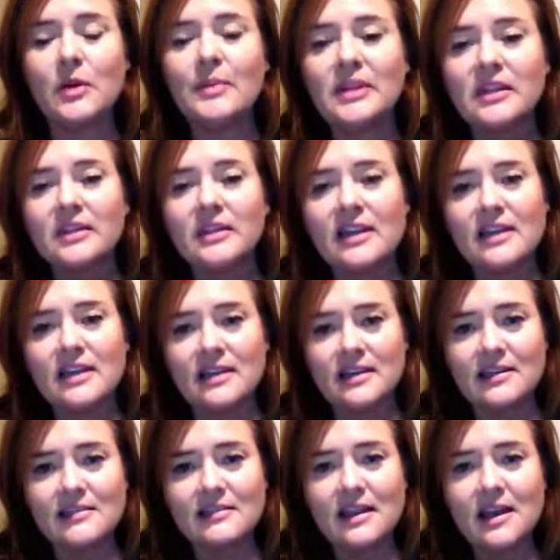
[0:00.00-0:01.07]
But the thing
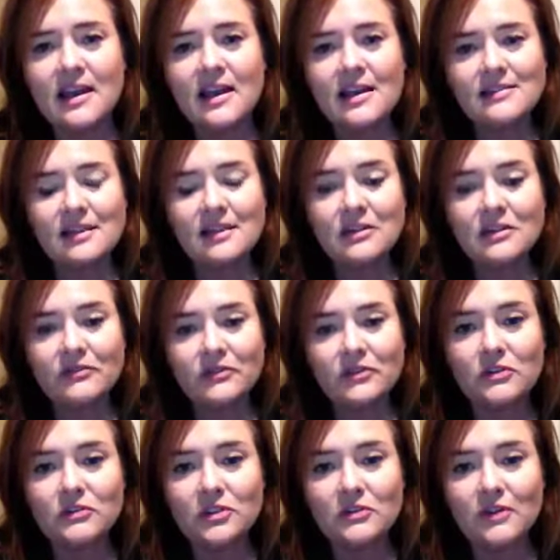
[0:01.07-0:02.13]
is that
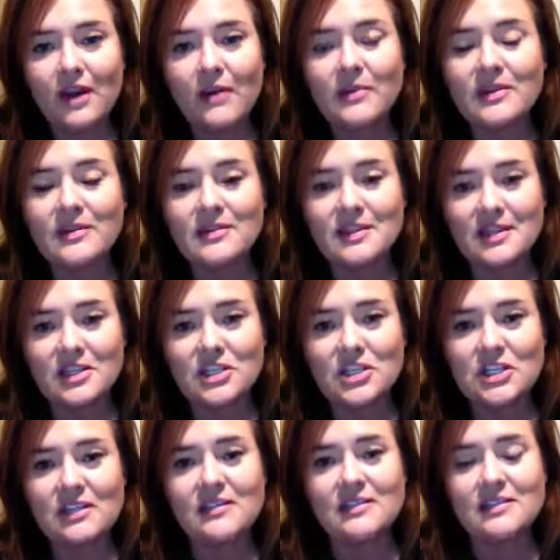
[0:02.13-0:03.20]
you'll do that with
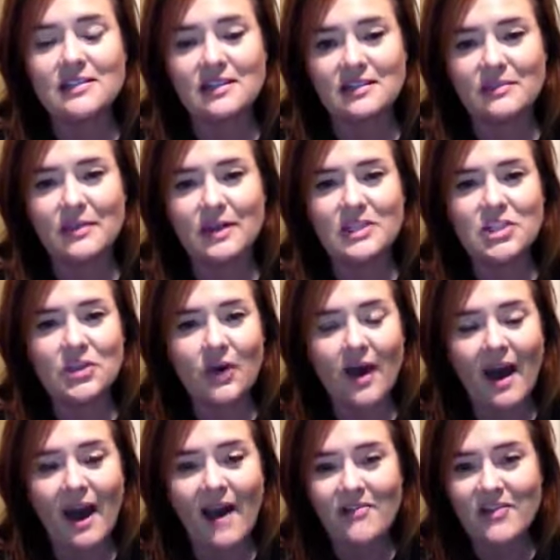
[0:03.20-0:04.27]
intention. In 6 months, you'll
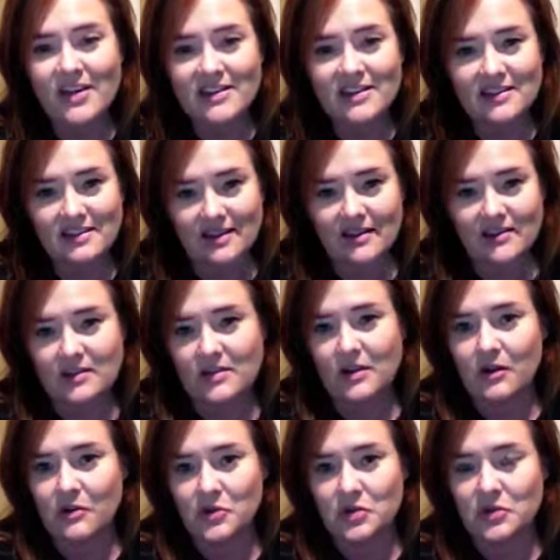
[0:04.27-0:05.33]
have that
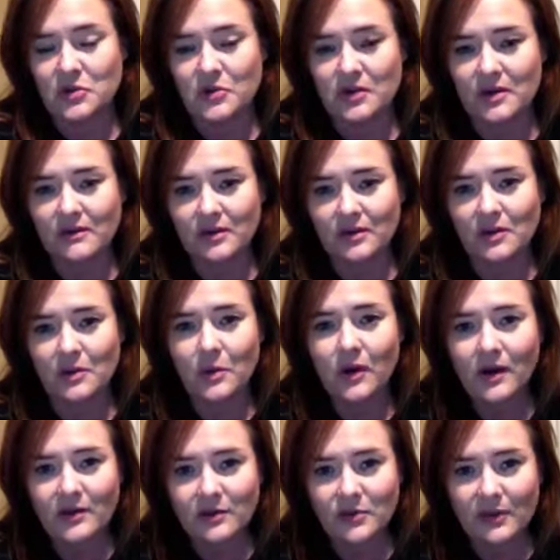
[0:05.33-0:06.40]
$10,000 to do whatever you
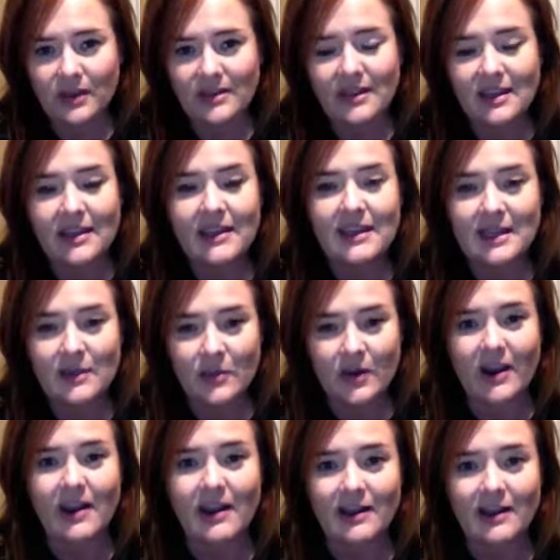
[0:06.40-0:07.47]
want with
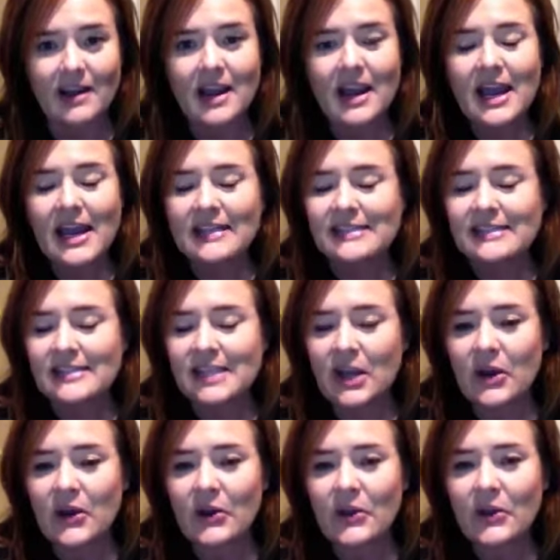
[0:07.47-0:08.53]
anyway. And
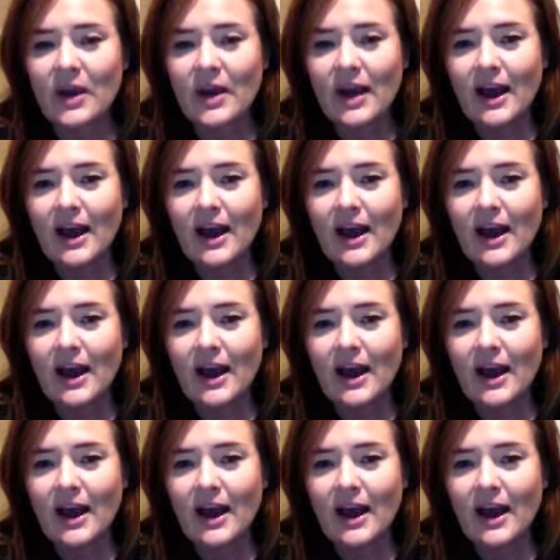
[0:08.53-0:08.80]
so,